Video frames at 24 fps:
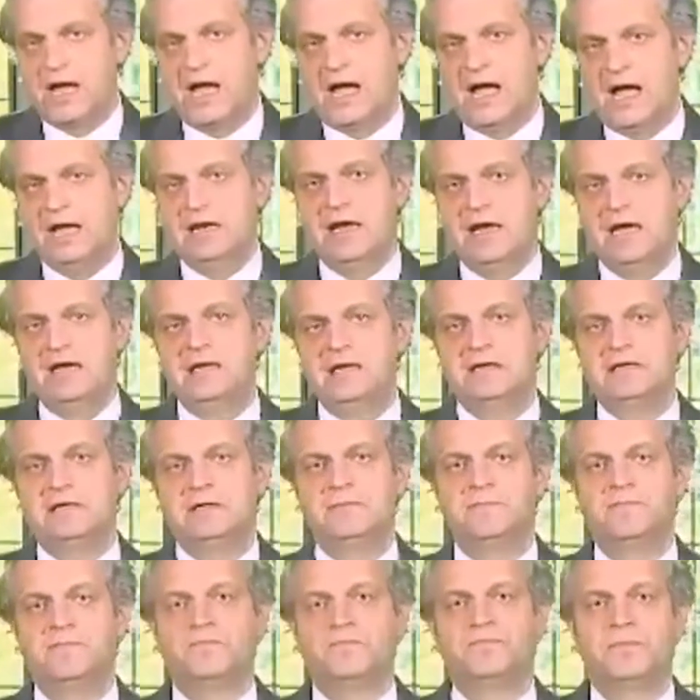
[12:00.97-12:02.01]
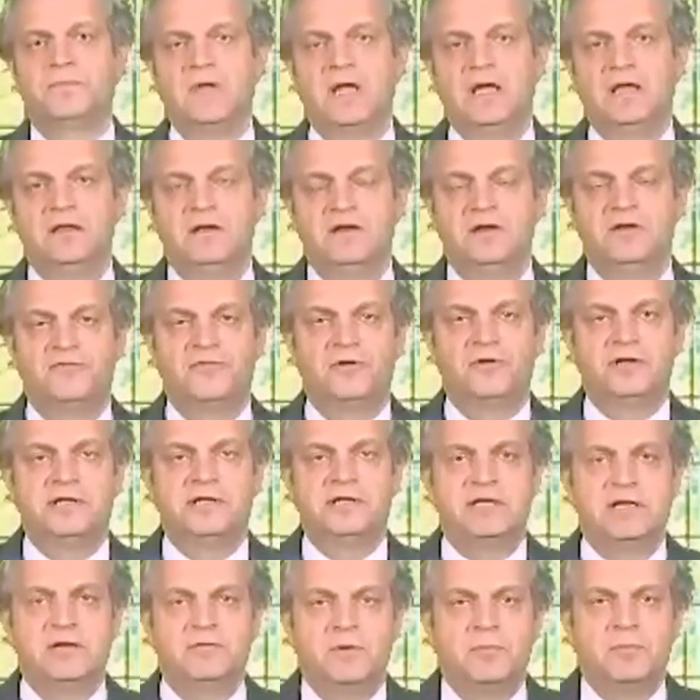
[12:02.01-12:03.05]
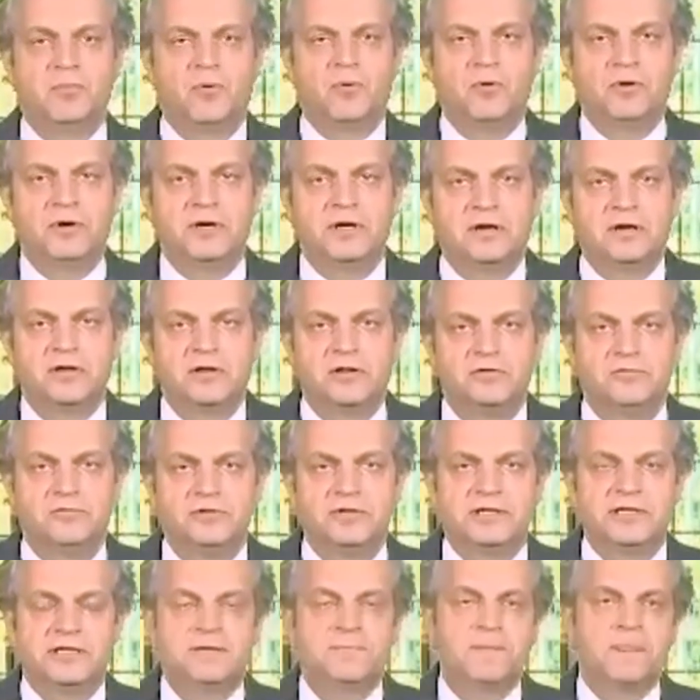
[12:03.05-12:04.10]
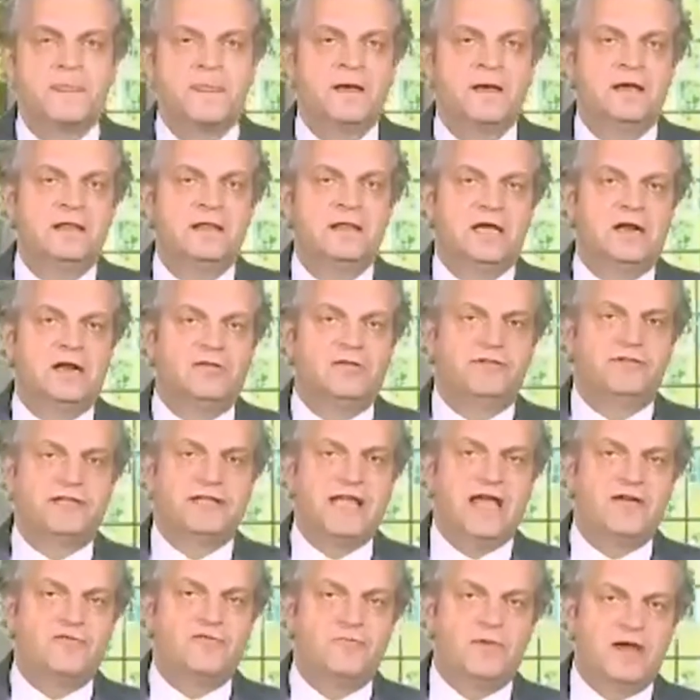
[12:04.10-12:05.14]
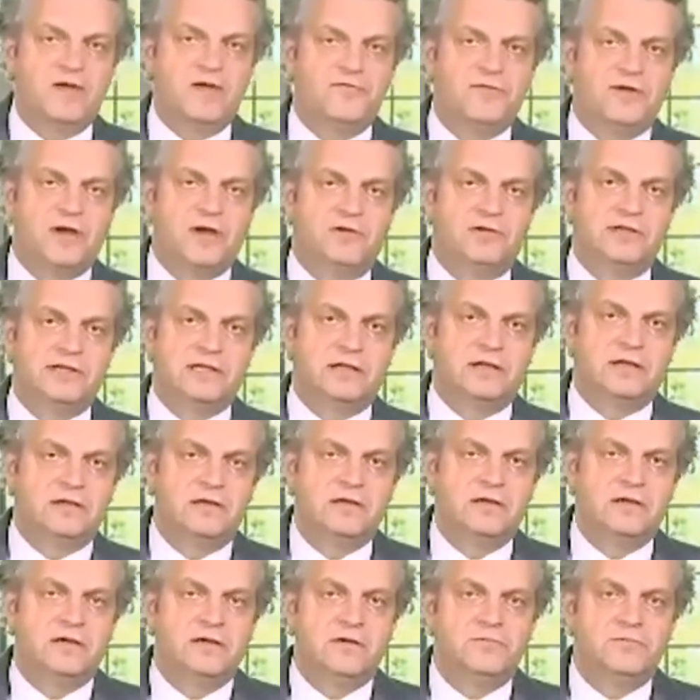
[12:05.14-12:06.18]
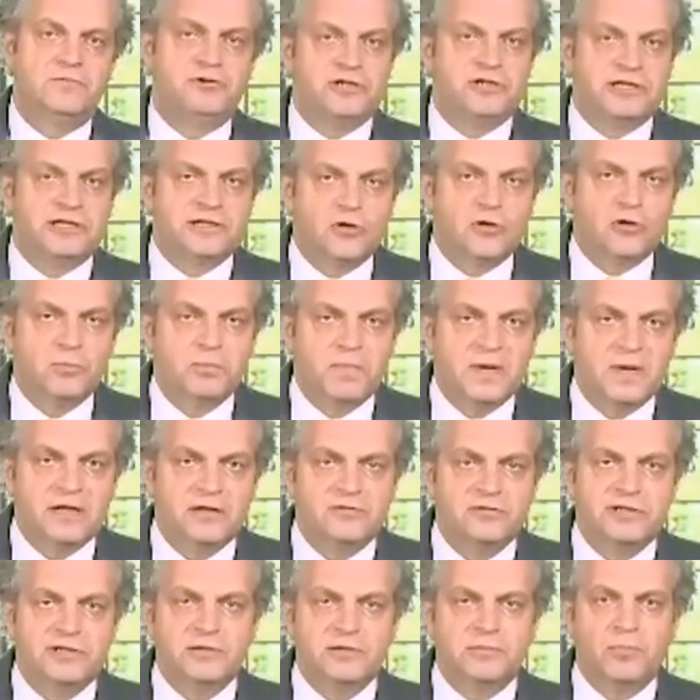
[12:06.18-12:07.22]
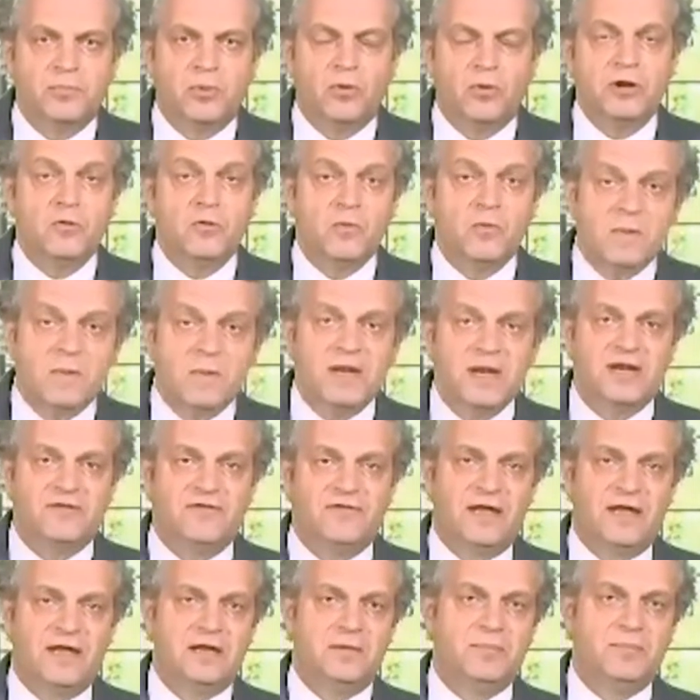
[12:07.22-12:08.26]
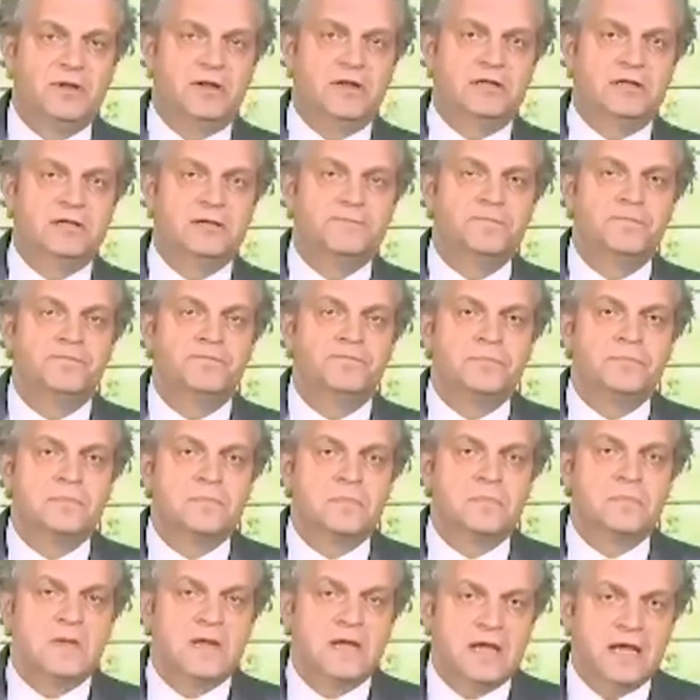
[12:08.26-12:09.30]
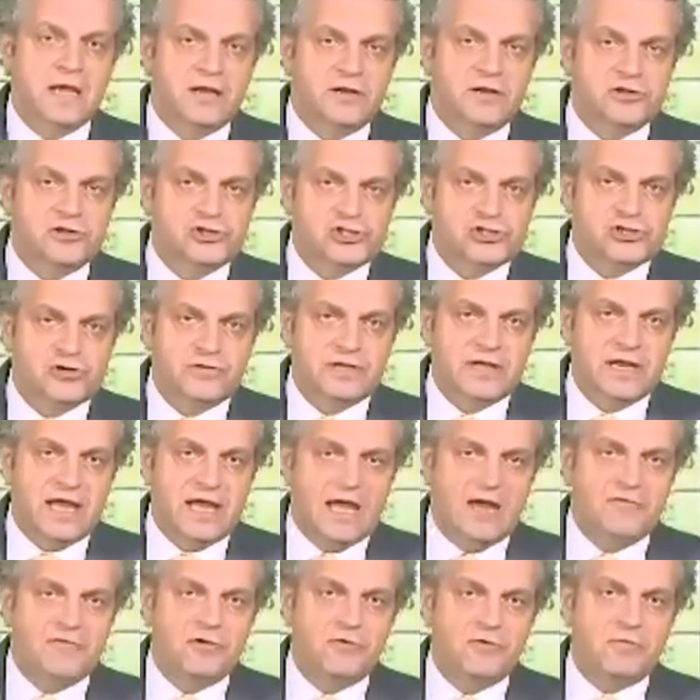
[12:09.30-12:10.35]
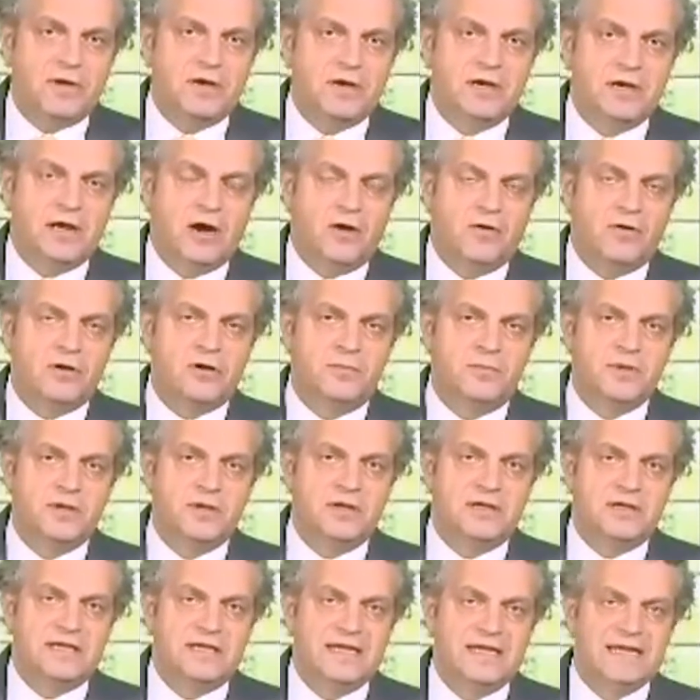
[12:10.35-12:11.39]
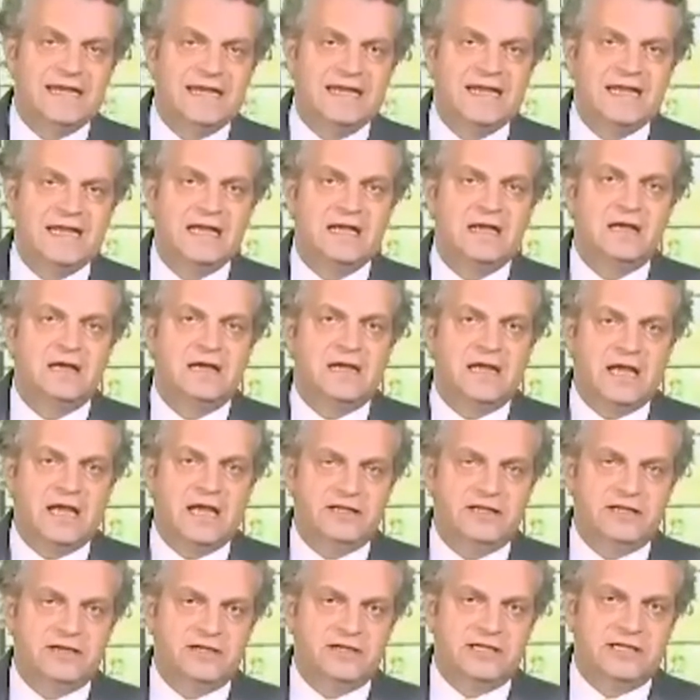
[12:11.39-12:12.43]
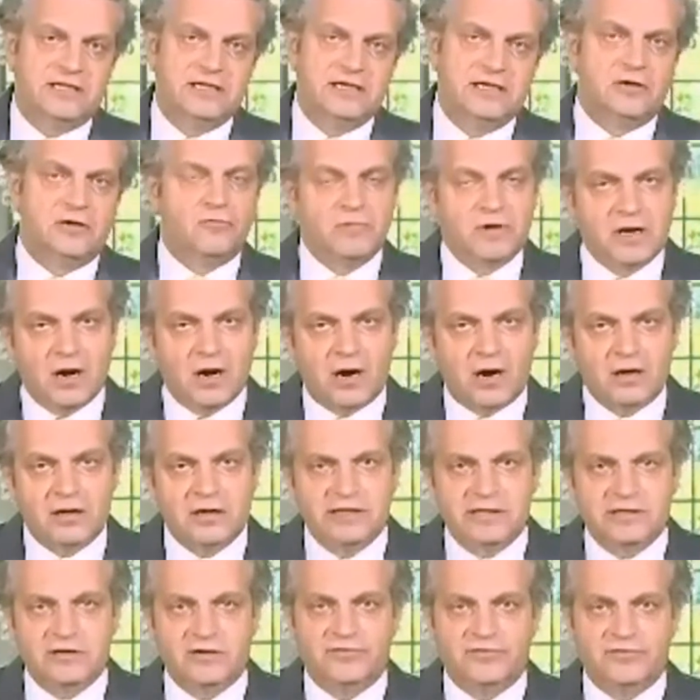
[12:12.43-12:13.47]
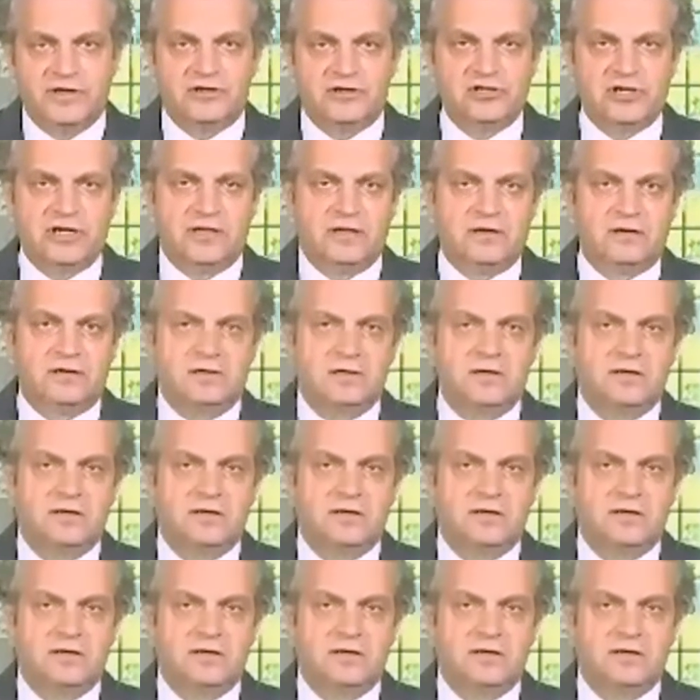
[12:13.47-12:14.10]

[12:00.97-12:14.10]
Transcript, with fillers: highlighted in the diversity report includes that of Staff Wave Council, which is committed to supporting women at Vanderbilt and ensuring that everyone in our community can succeed, regardless of their gender.